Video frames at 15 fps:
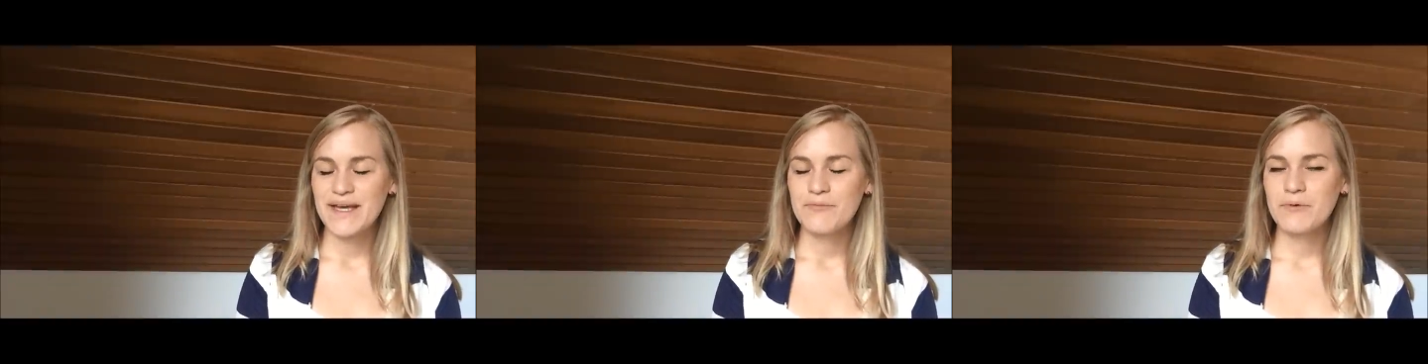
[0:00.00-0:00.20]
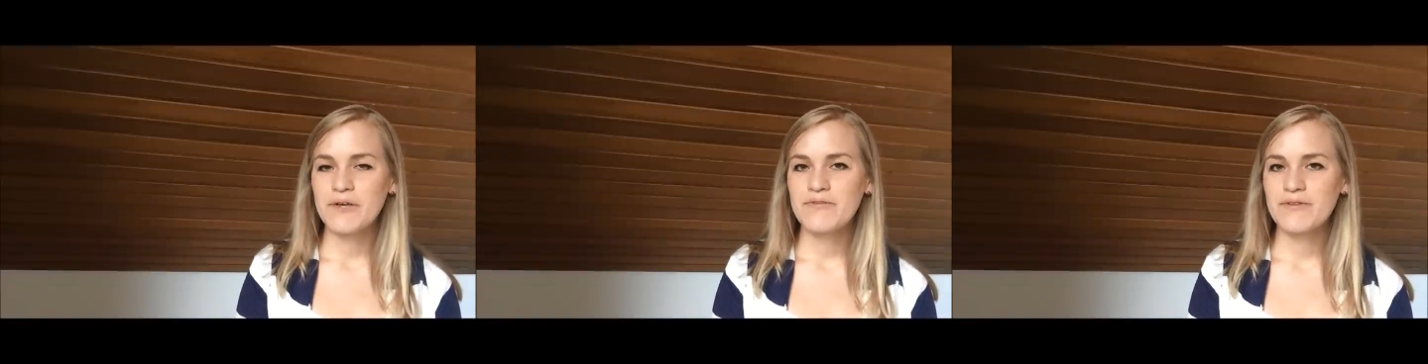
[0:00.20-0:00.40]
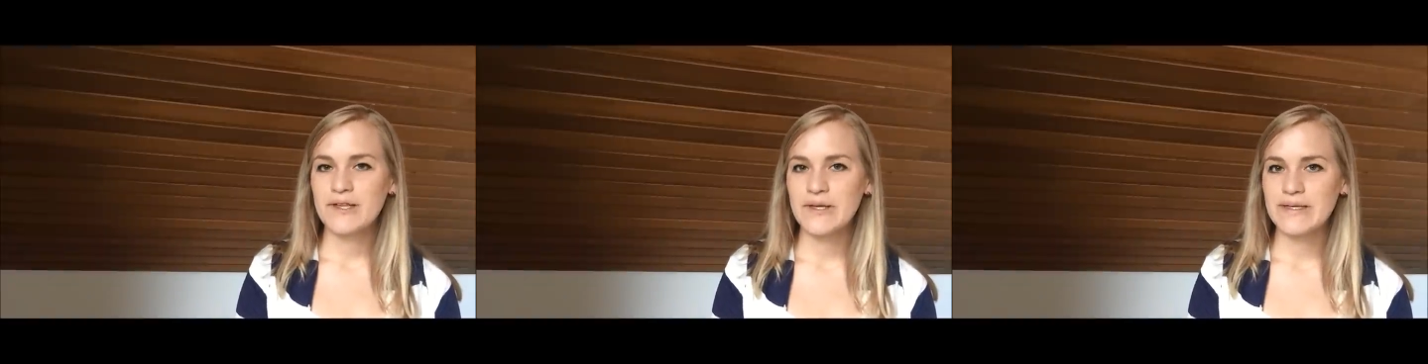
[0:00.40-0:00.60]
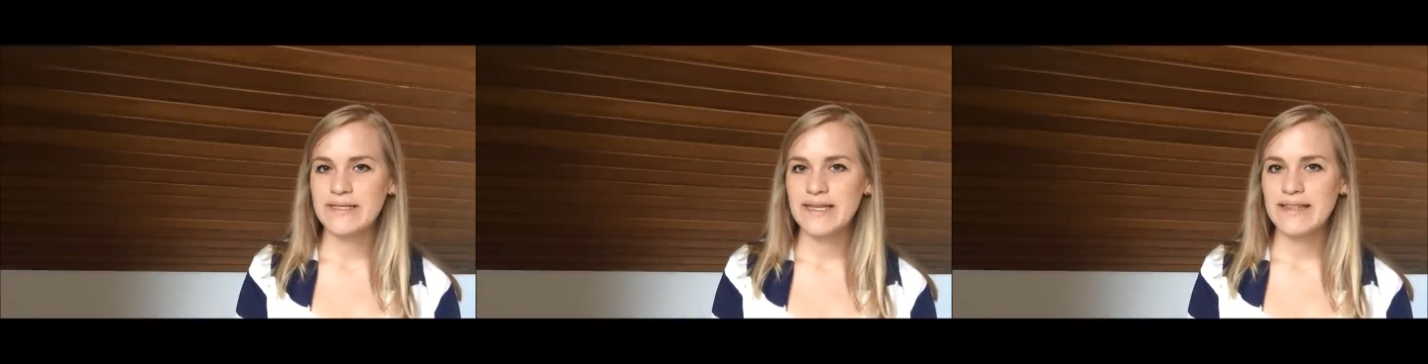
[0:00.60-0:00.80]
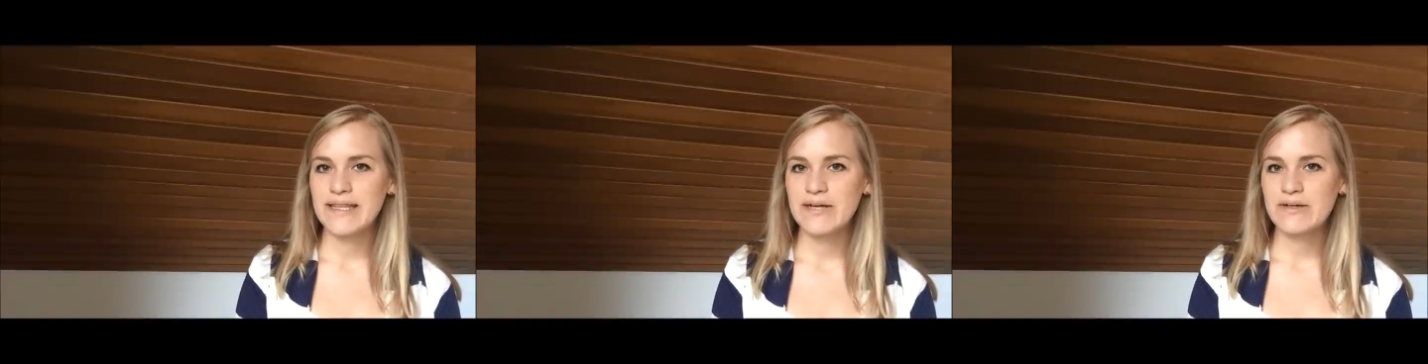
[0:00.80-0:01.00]
We've
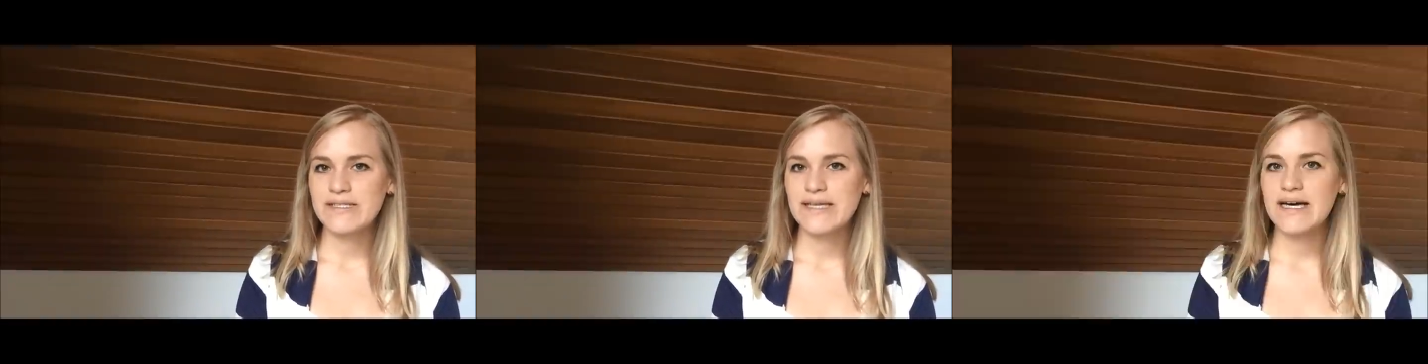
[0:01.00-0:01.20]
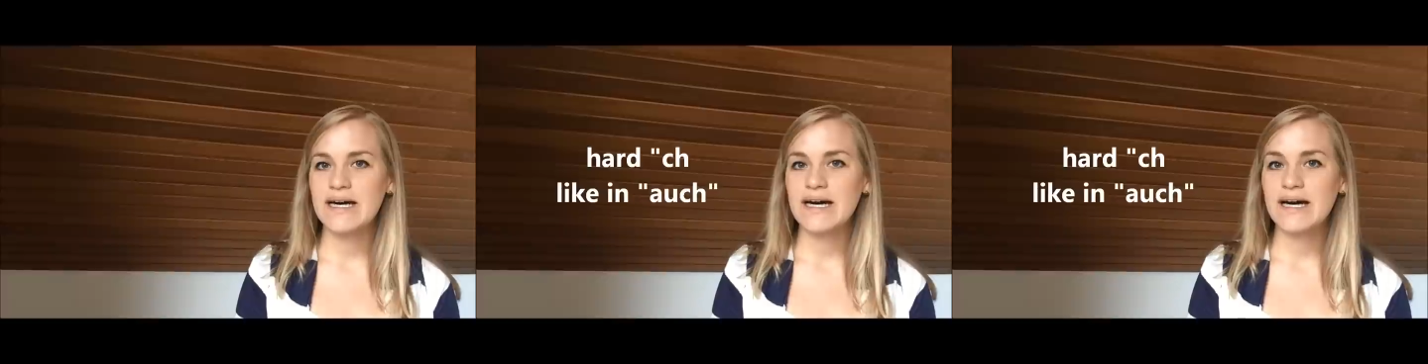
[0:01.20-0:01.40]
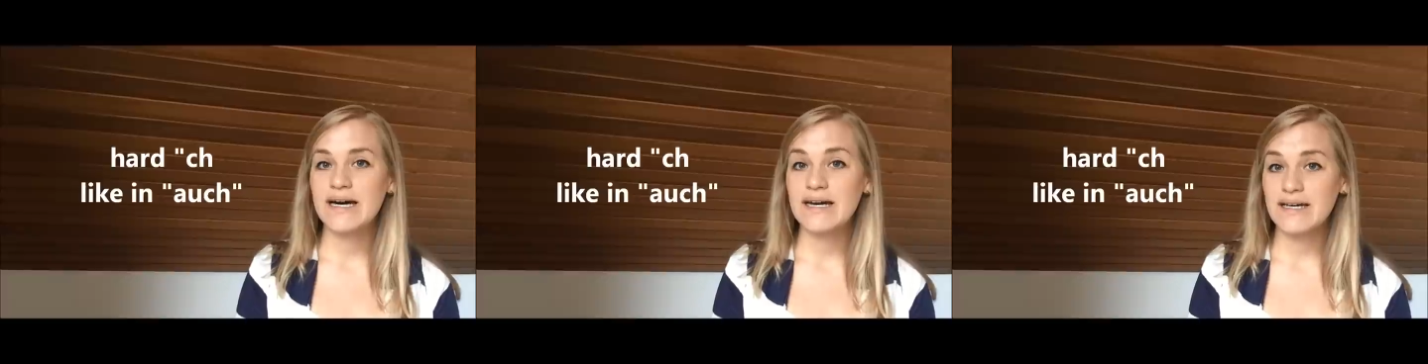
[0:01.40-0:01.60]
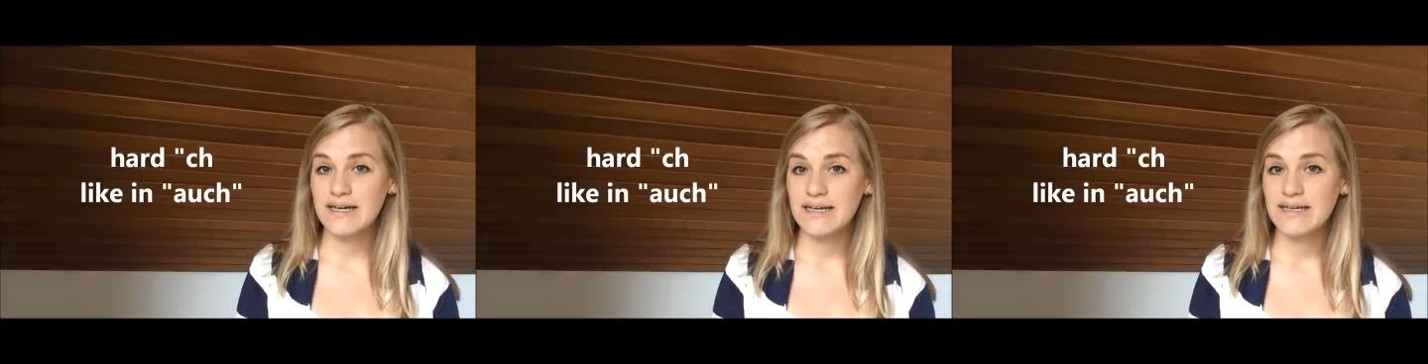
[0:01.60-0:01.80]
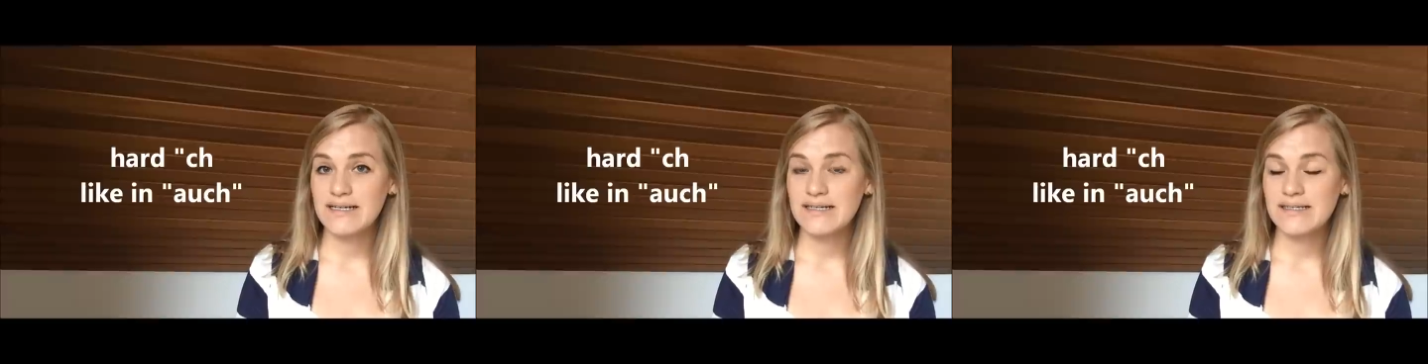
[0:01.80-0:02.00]
learned that there is a ch
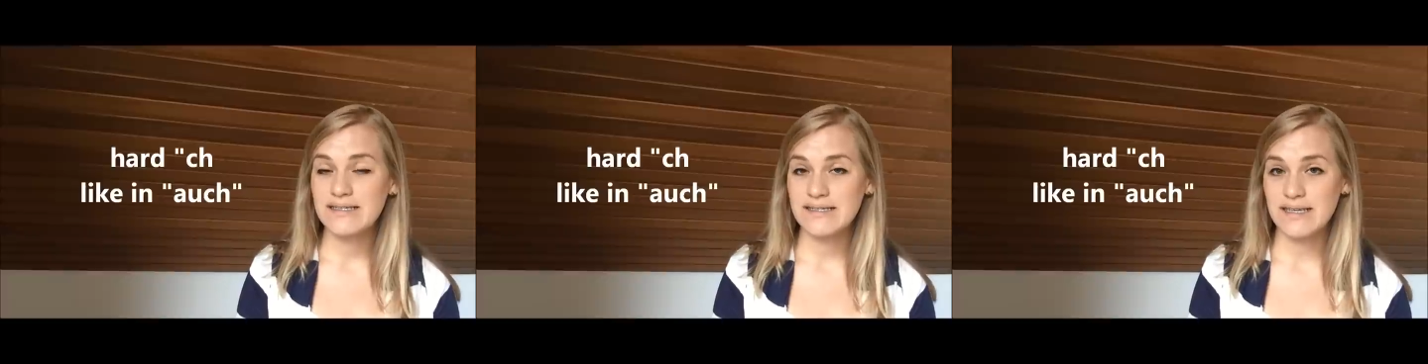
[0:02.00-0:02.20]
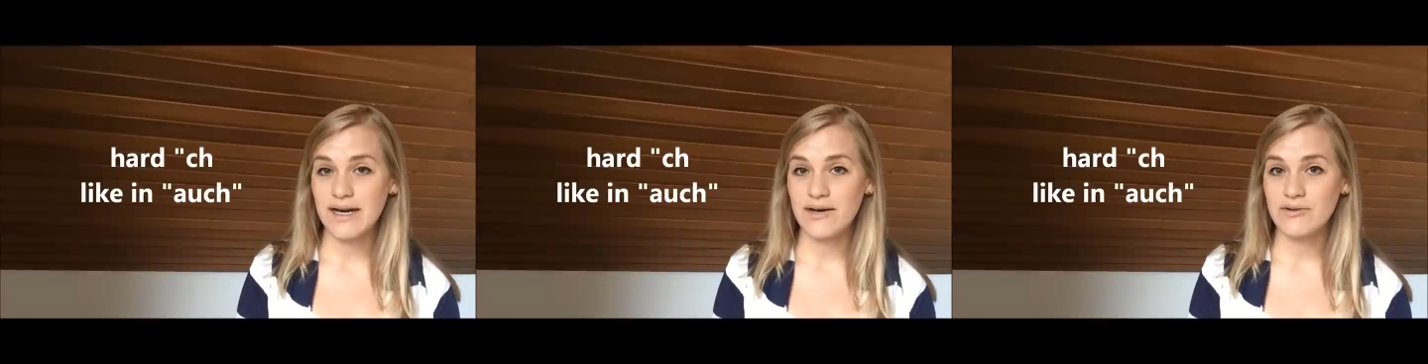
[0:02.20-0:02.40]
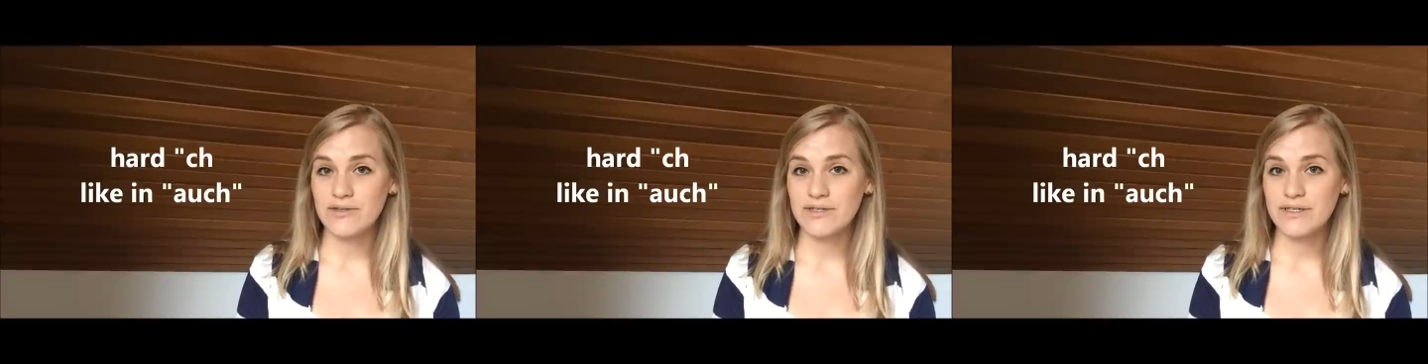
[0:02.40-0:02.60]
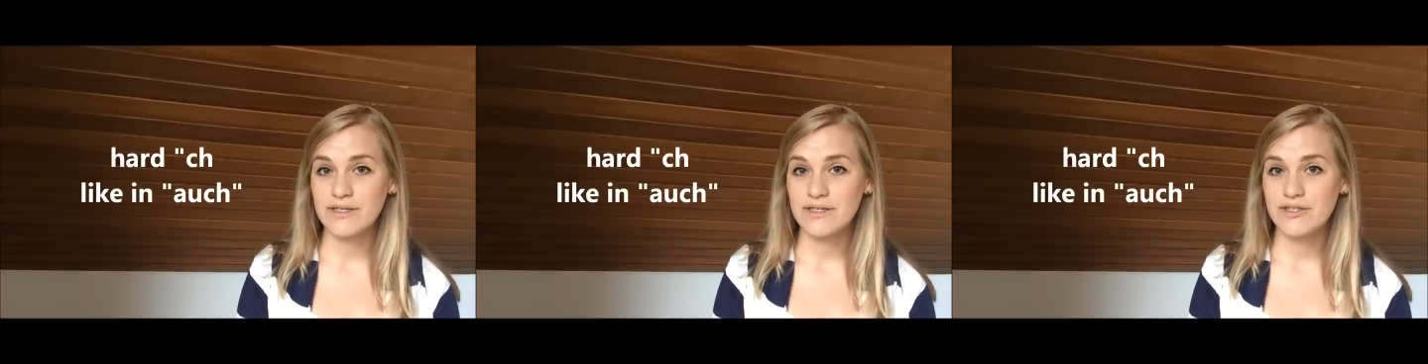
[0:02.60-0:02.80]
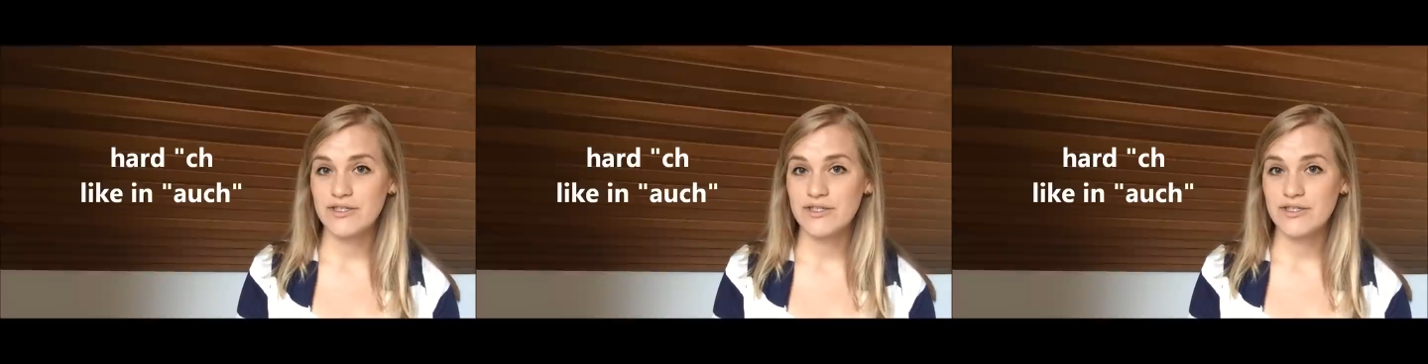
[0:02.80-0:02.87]
sound,